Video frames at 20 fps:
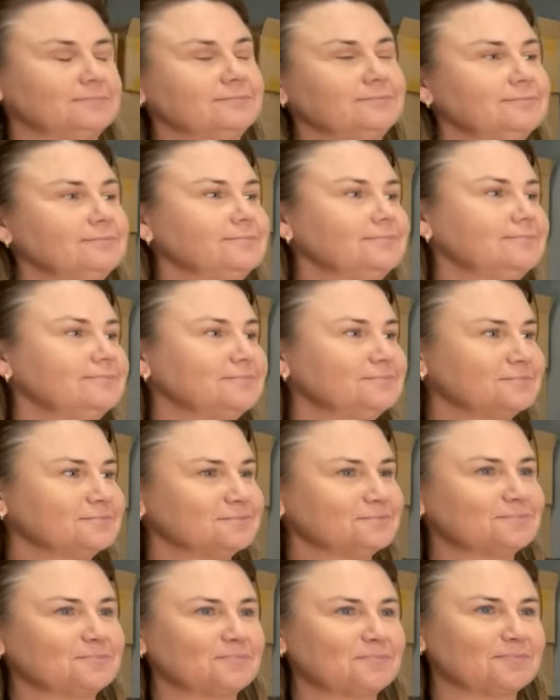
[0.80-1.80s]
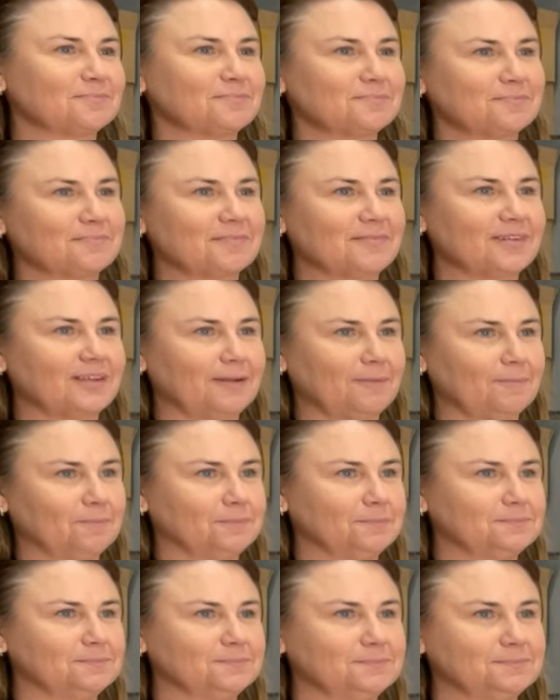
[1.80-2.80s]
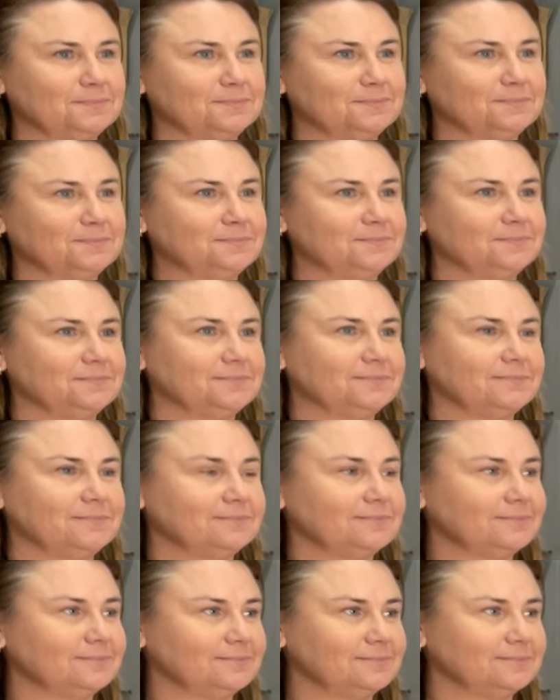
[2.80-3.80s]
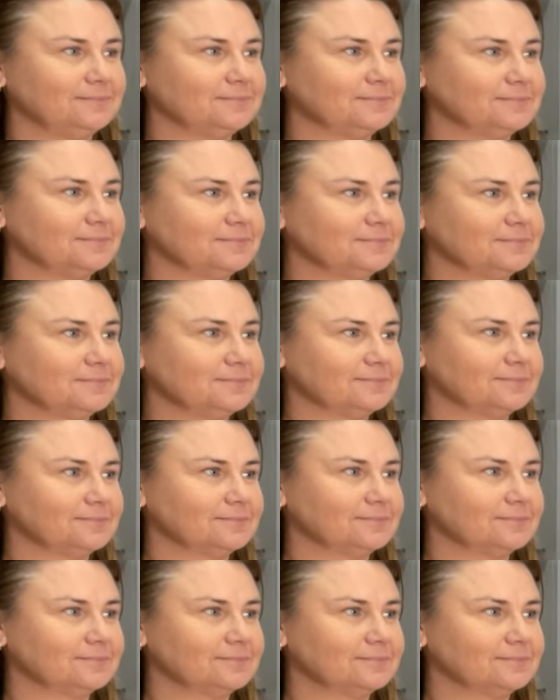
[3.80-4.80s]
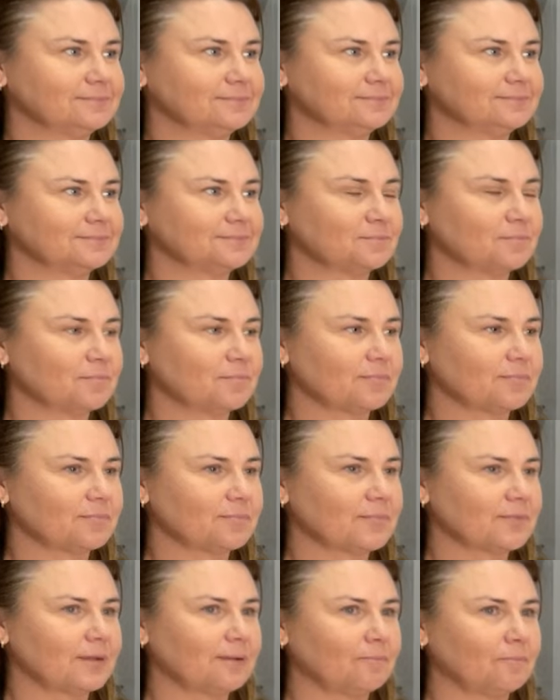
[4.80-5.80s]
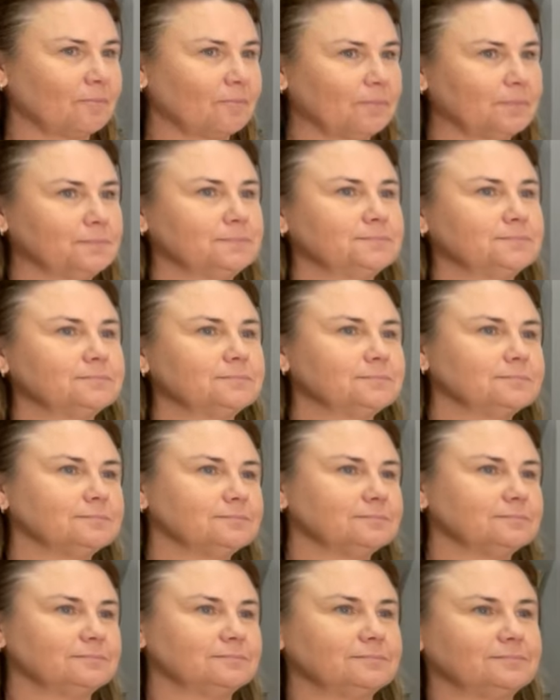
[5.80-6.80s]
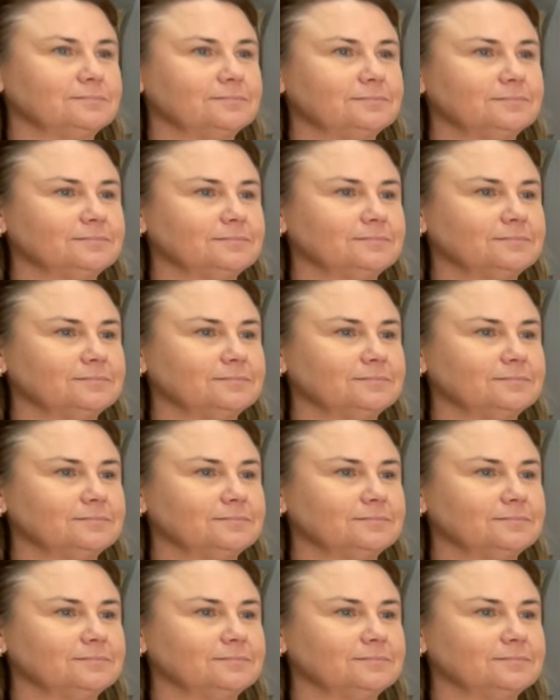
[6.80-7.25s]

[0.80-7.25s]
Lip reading: The person shown says nothing.